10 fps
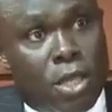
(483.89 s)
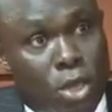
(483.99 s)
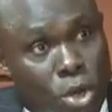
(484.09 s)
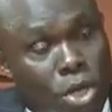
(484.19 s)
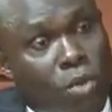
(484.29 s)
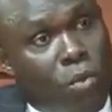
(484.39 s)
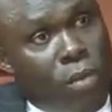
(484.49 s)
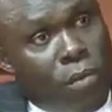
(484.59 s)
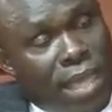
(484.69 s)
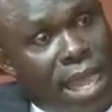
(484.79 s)
The only
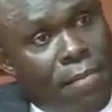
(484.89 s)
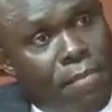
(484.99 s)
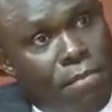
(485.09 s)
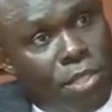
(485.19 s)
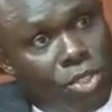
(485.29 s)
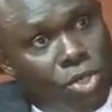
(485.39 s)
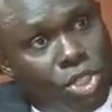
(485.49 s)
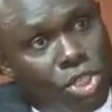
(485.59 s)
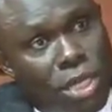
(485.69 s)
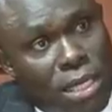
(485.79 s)
way we can be so
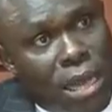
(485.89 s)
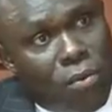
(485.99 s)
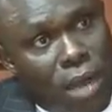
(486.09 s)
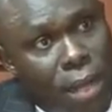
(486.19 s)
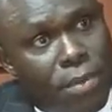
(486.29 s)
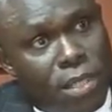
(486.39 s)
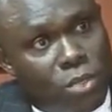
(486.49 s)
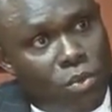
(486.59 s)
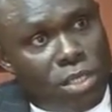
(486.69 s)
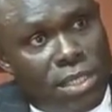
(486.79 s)
sure that that will happen
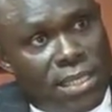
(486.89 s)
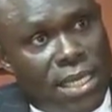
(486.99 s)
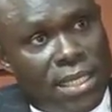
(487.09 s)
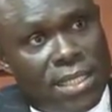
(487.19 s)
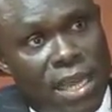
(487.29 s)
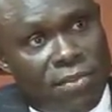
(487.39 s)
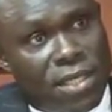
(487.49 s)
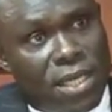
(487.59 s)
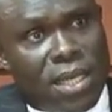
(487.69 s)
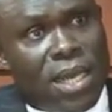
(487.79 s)
is what His Excellency has
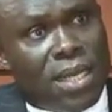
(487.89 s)
said.